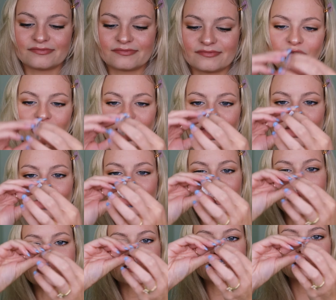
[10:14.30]
Peel off the
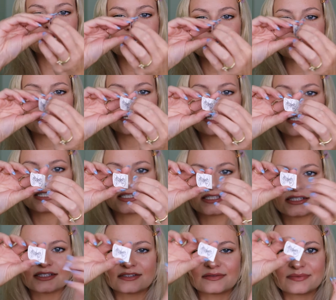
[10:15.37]
plastic.
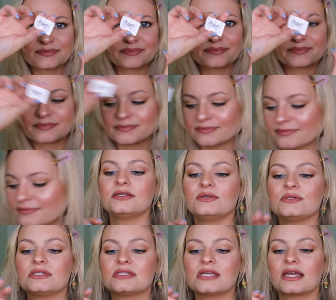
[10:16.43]
You
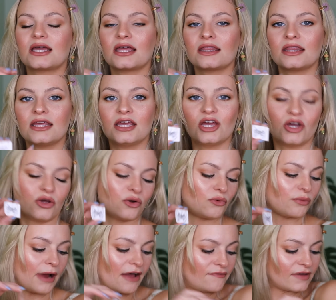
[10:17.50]
stick the
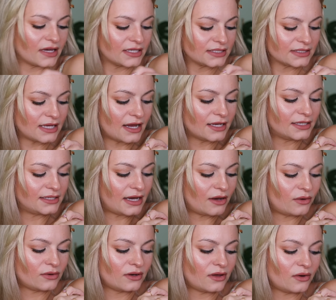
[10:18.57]
graphic side
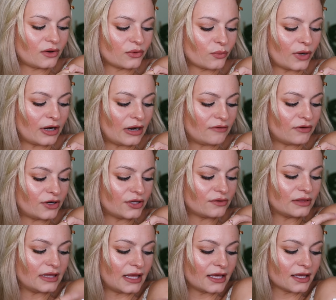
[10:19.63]
down on wherever
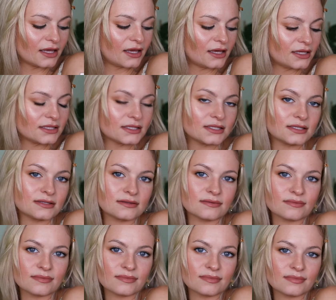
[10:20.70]
you'd like it.
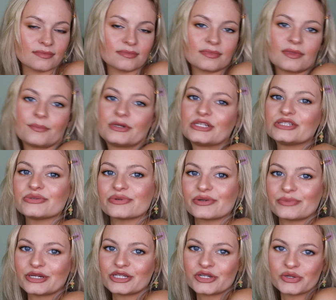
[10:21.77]
I'm gonna do it on
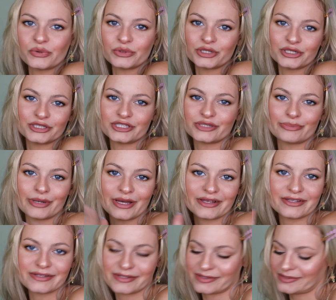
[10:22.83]
my shoulder just
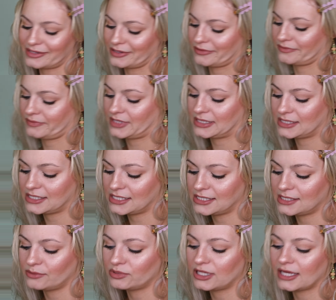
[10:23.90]
because, you know, it's an
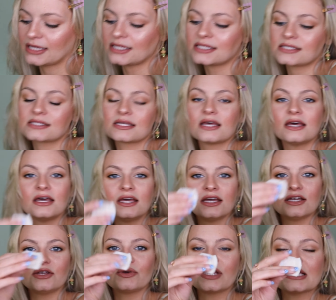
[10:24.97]
easy place.
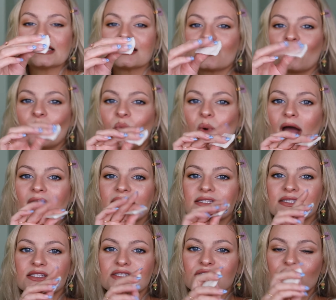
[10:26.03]
You get some wet
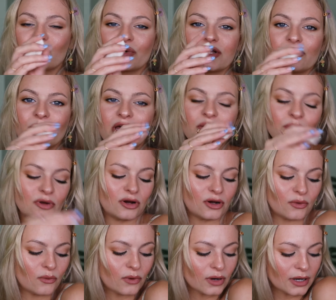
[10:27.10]
toilet
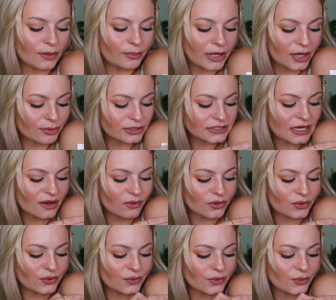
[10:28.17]
paper or a paper
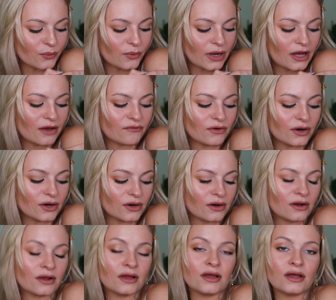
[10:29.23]
towel or whatever